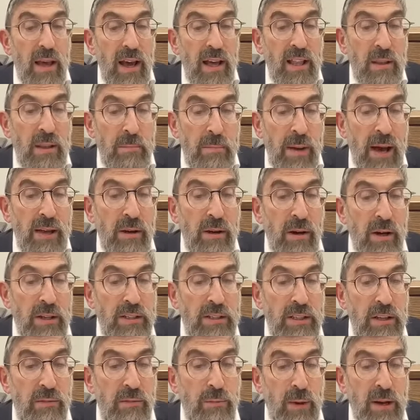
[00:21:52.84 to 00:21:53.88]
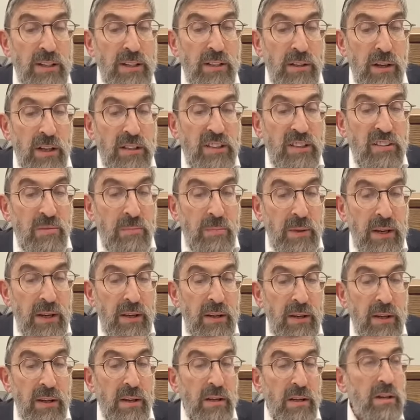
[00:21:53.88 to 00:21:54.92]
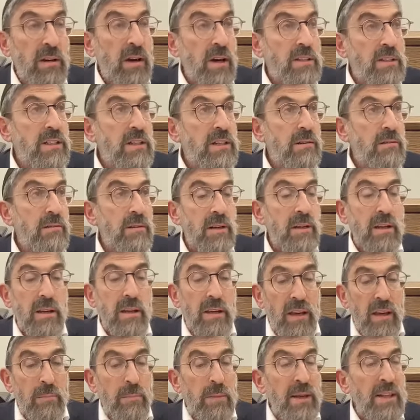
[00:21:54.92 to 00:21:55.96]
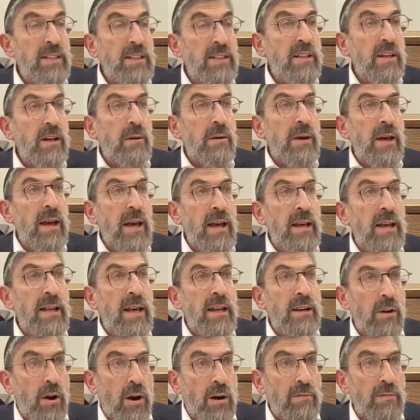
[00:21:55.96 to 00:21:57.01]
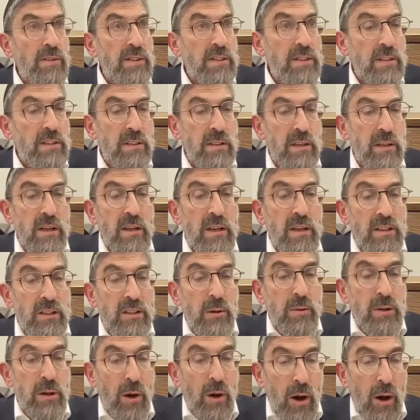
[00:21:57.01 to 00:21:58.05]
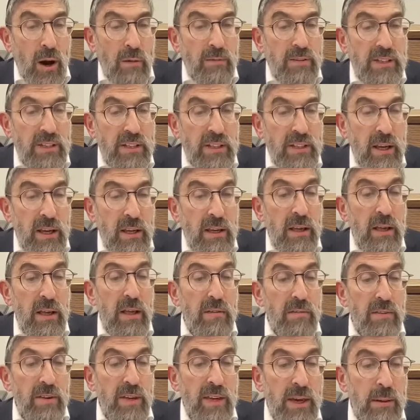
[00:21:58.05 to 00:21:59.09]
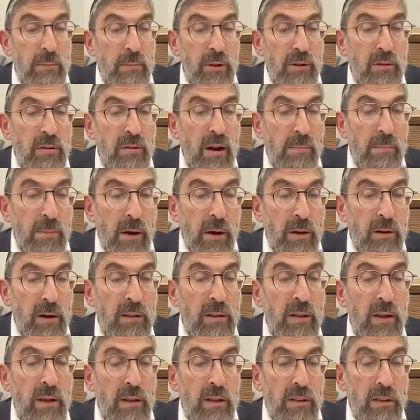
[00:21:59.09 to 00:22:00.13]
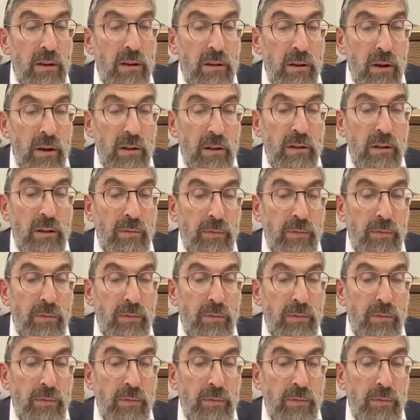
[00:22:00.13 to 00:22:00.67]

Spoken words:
Elamai Osif, what does Osif mean? Katzer. It means to go ahead and harvest. So when you're harvesting, the kimul rabbanon, the chol